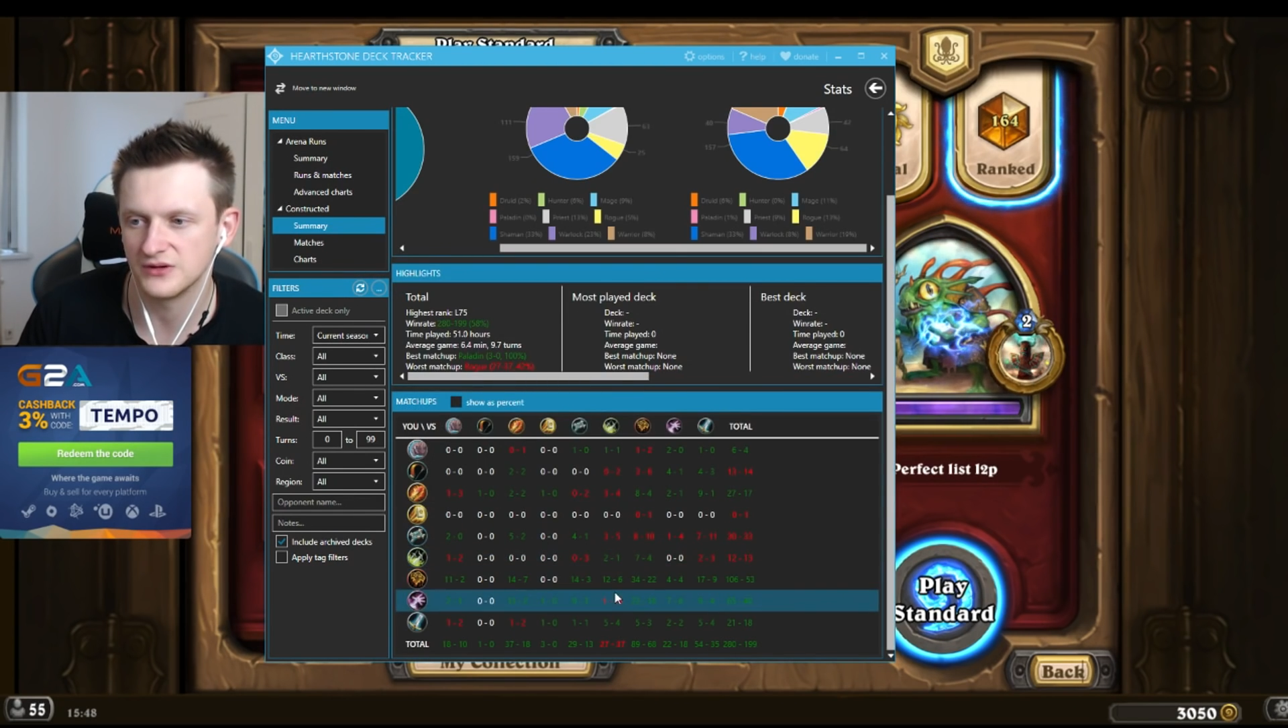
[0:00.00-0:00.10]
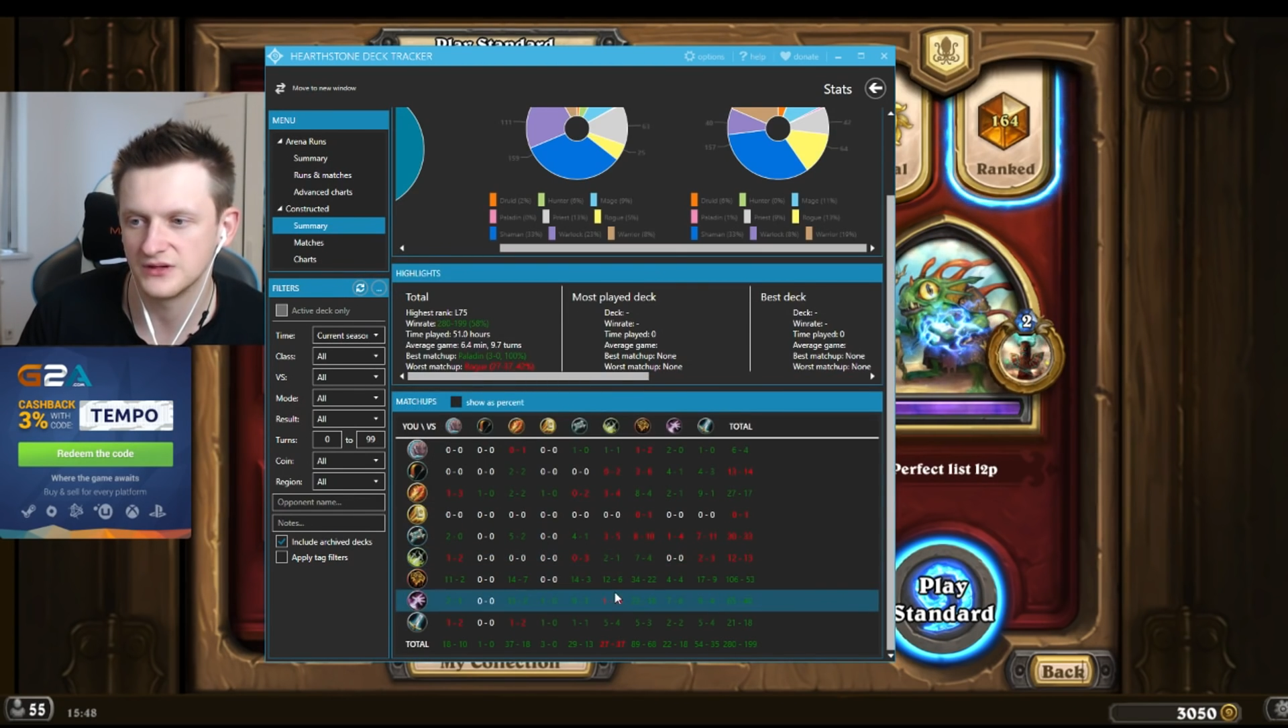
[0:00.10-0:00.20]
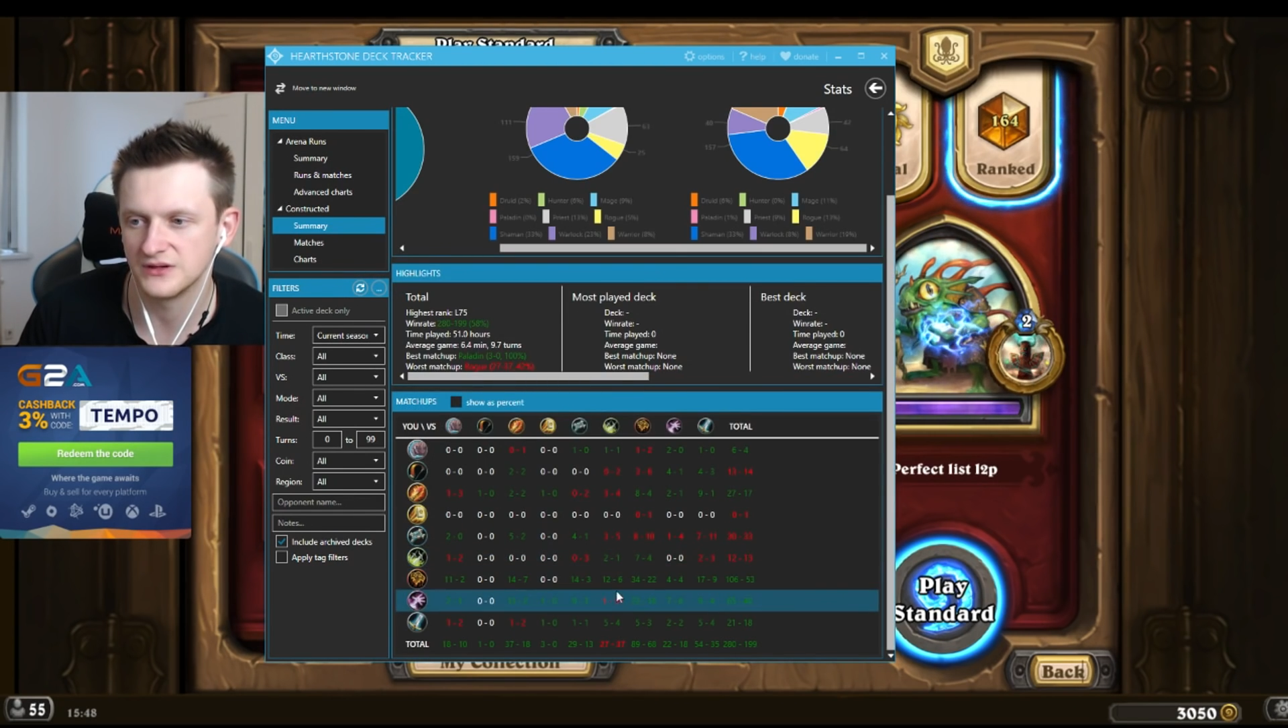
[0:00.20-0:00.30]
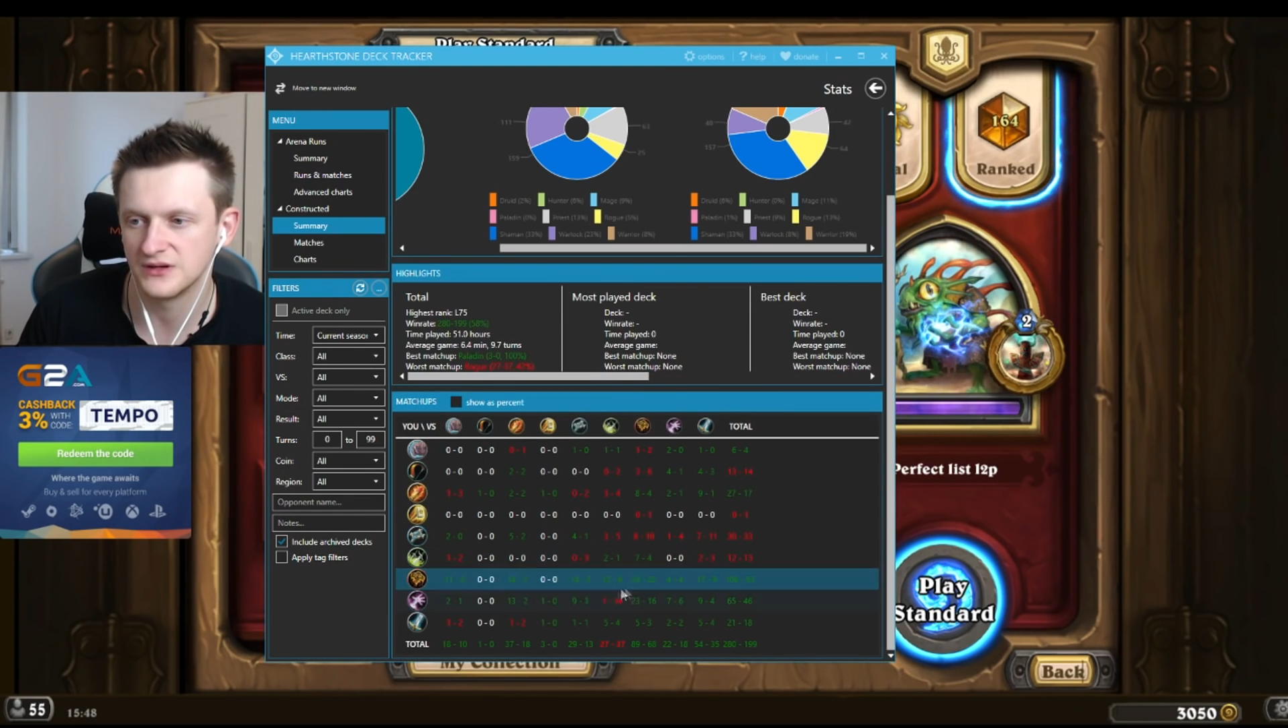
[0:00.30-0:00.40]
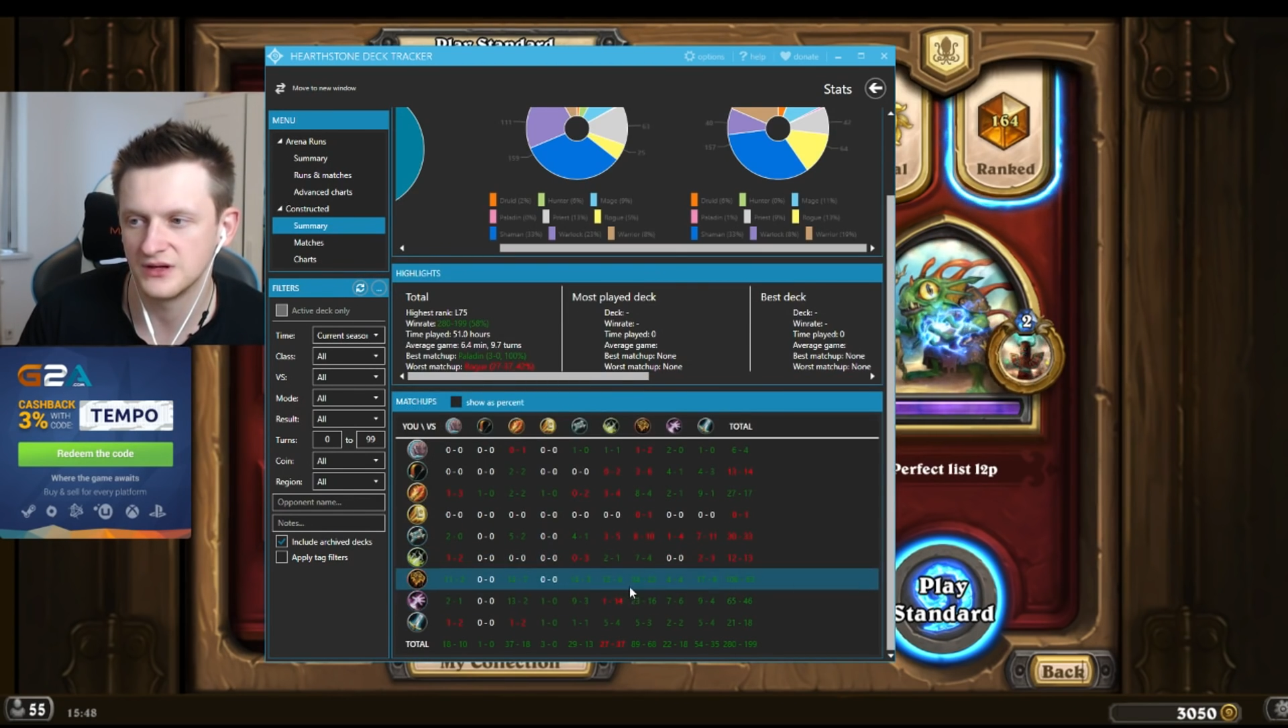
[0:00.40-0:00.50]

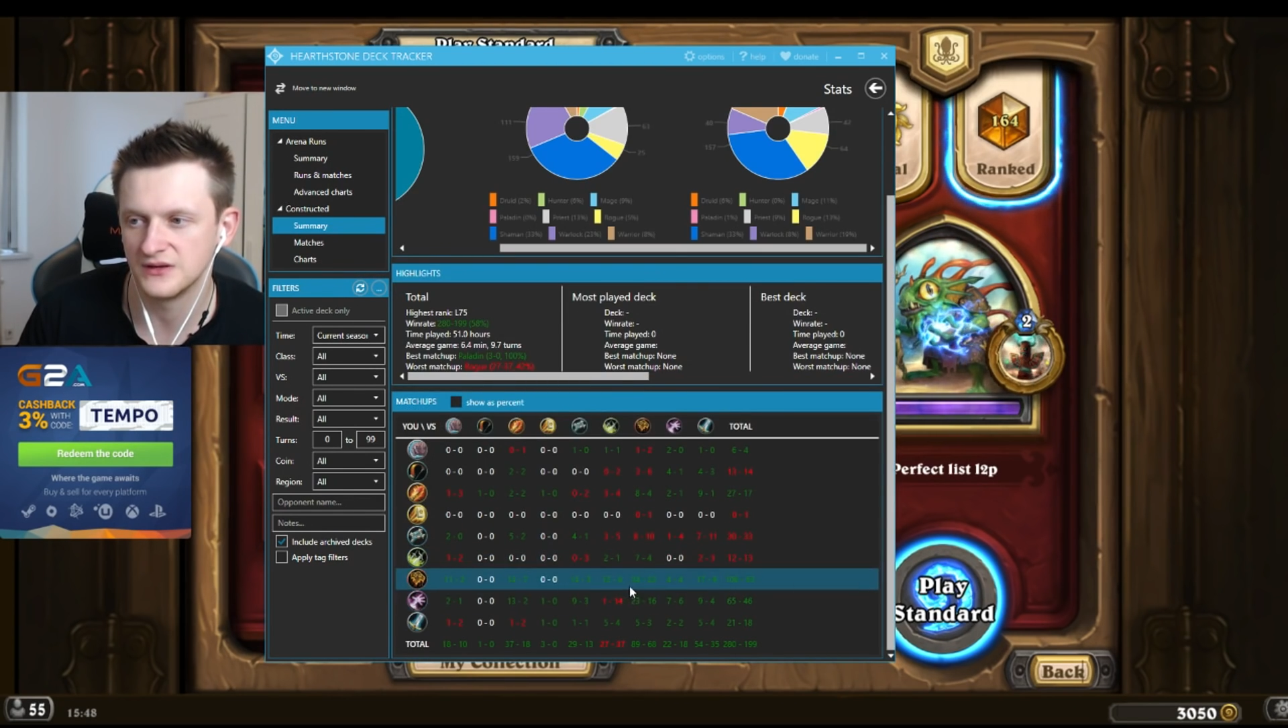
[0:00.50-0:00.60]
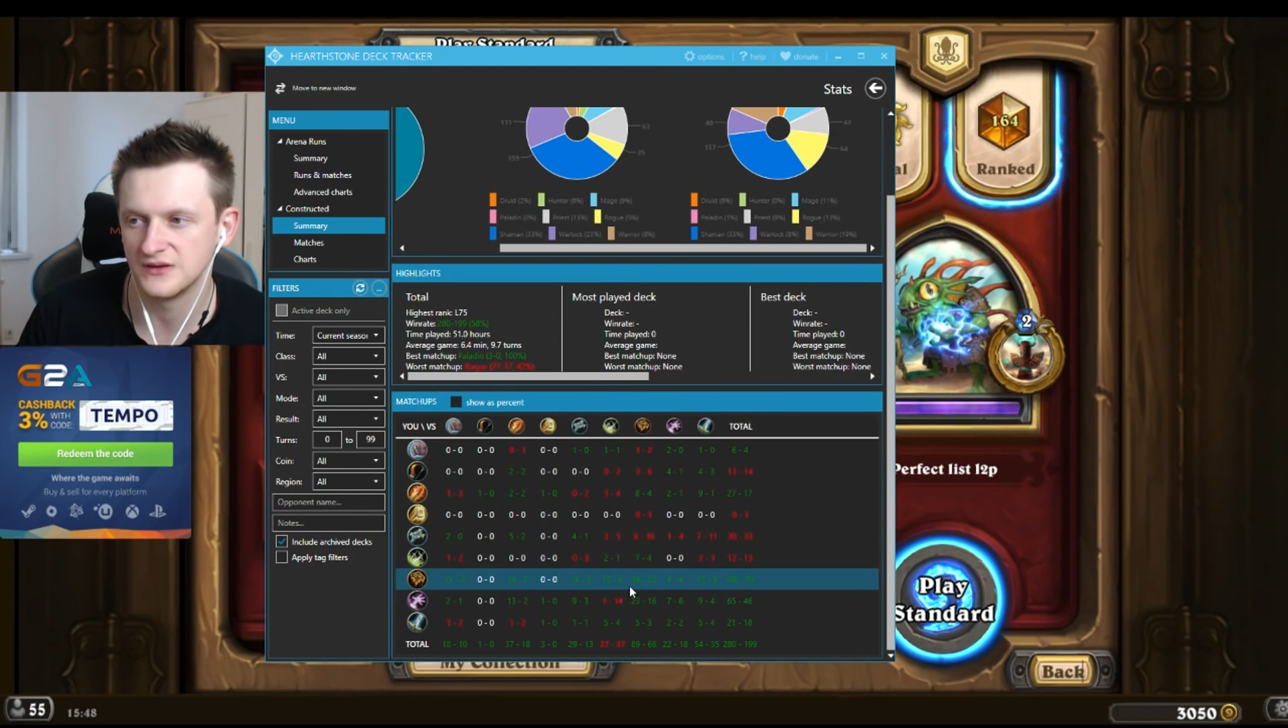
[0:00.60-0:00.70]
in